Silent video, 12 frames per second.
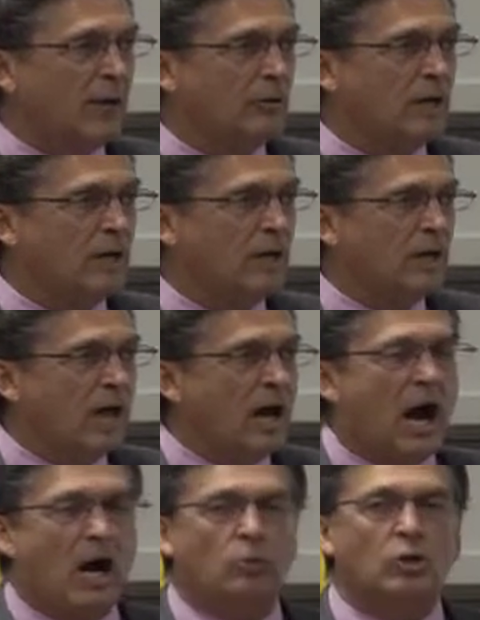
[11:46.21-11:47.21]
county,
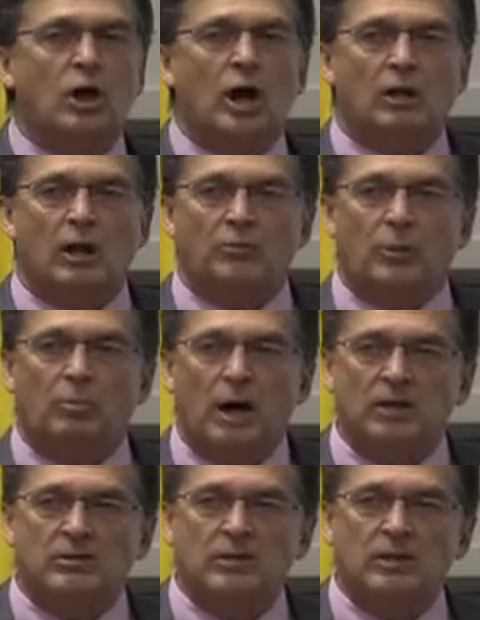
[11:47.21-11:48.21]
I will call out the
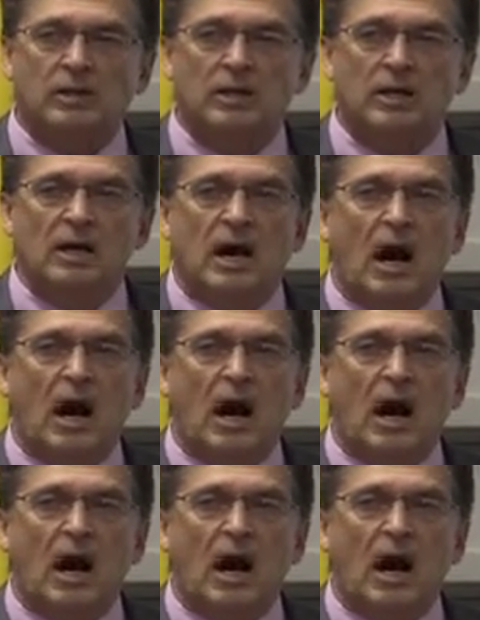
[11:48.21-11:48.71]
posse.